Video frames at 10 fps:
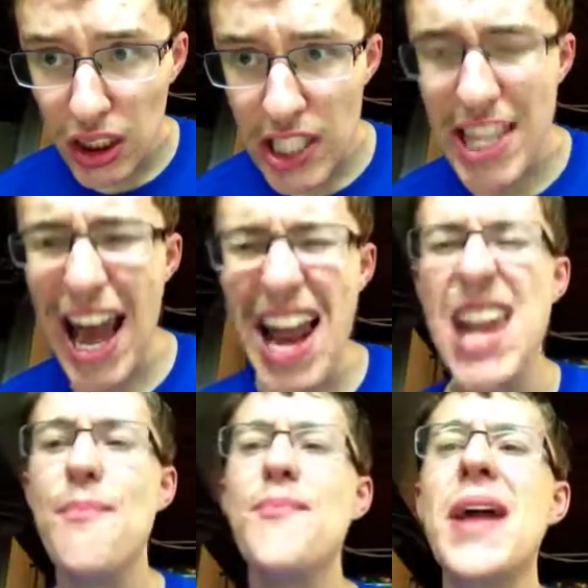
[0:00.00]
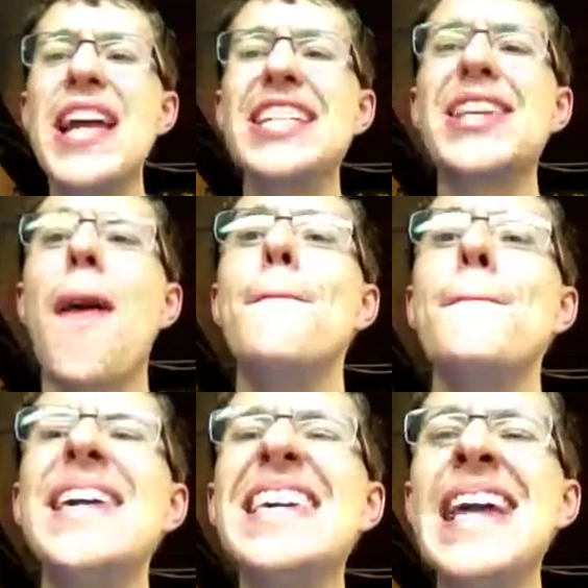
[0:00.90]
That makes
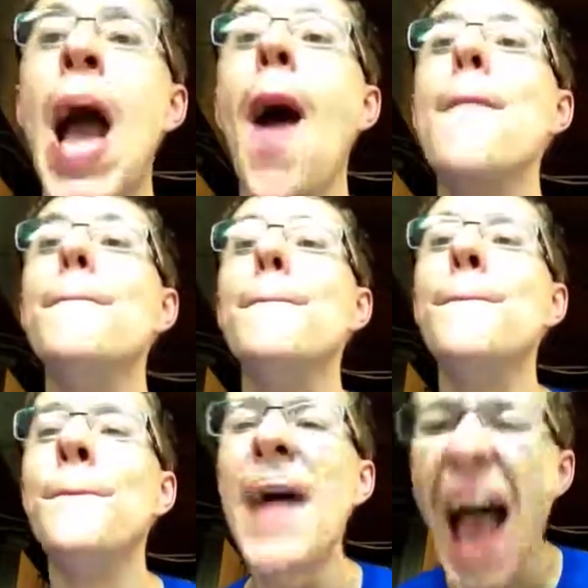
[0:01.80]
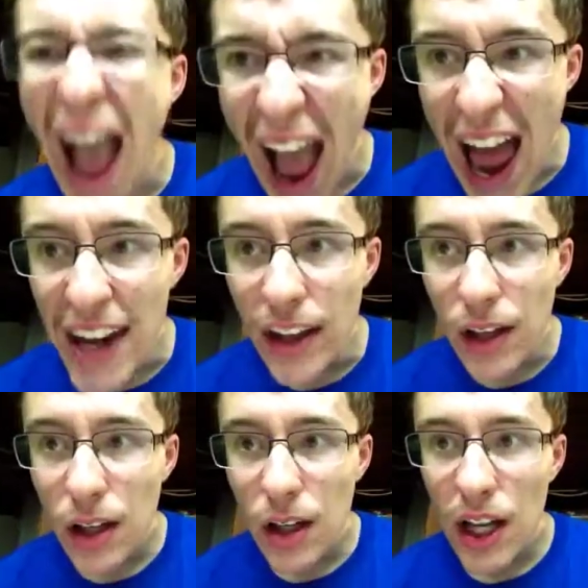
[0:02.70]
me mad.
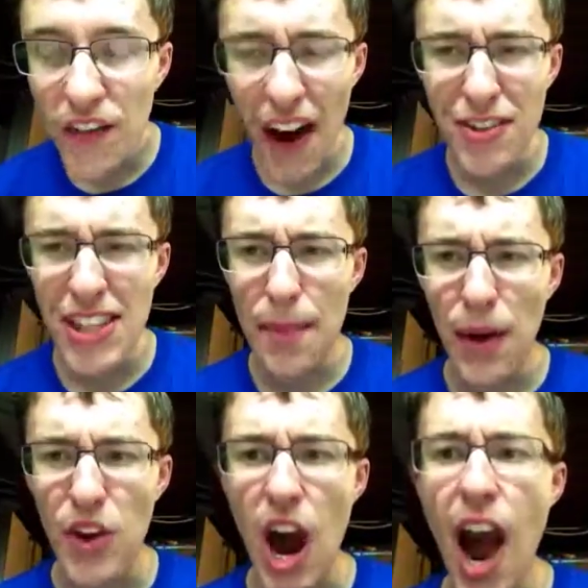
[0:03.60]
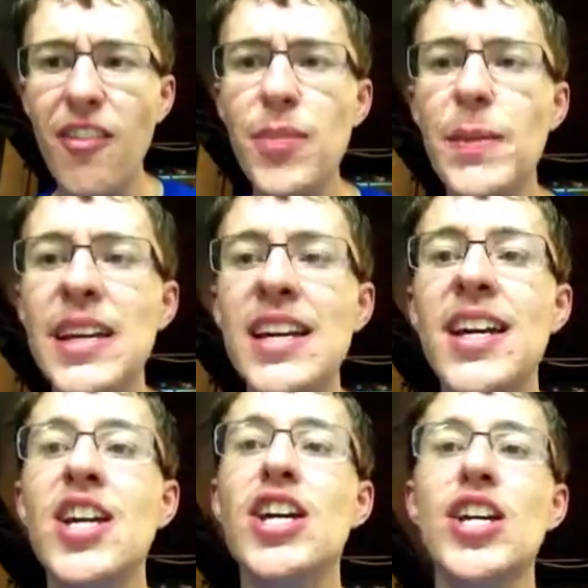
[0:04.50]
If I was that mother, I would be
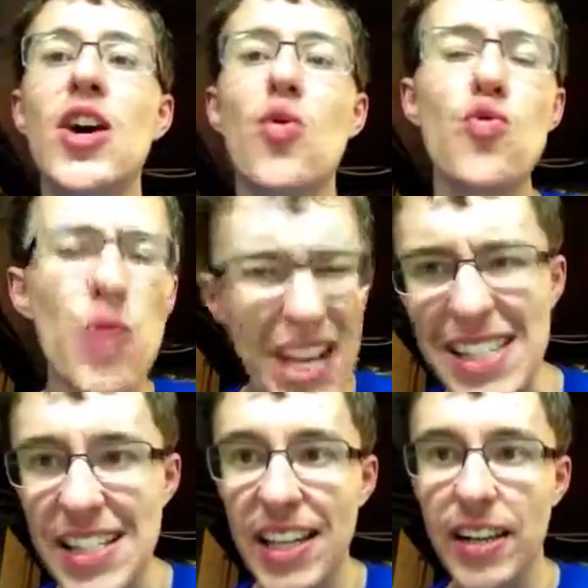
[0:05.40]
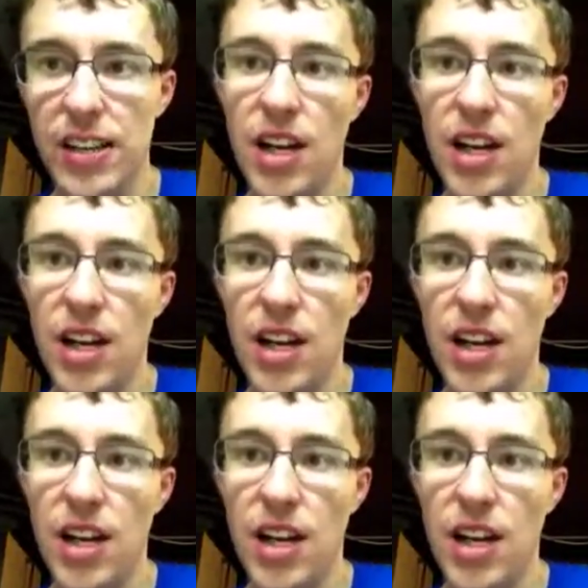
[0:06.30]
arrested.